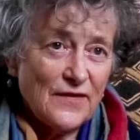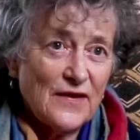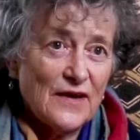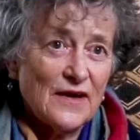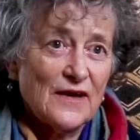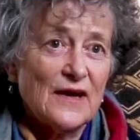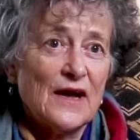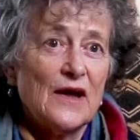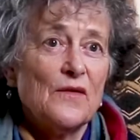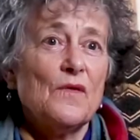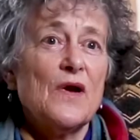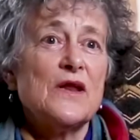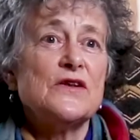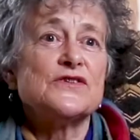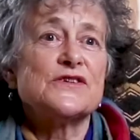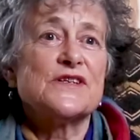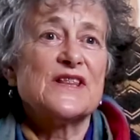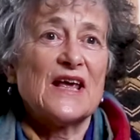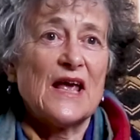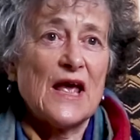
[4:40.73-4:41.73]
and I went
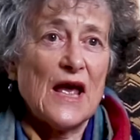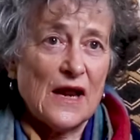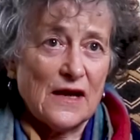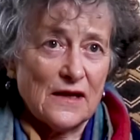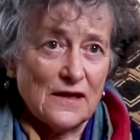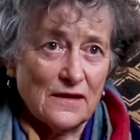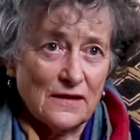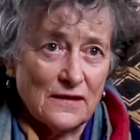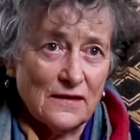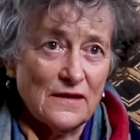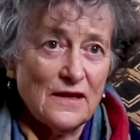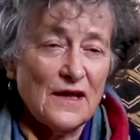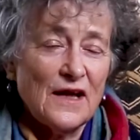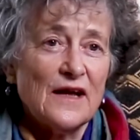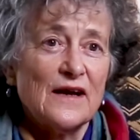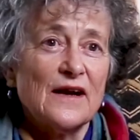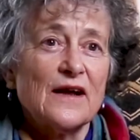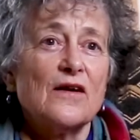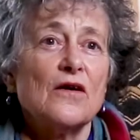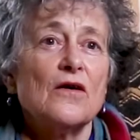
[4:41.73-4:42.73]
to the kettle
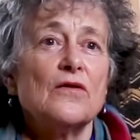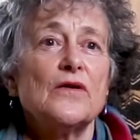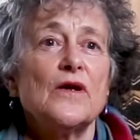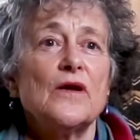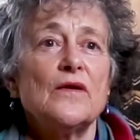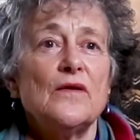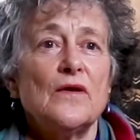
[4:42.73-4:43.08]
and I got an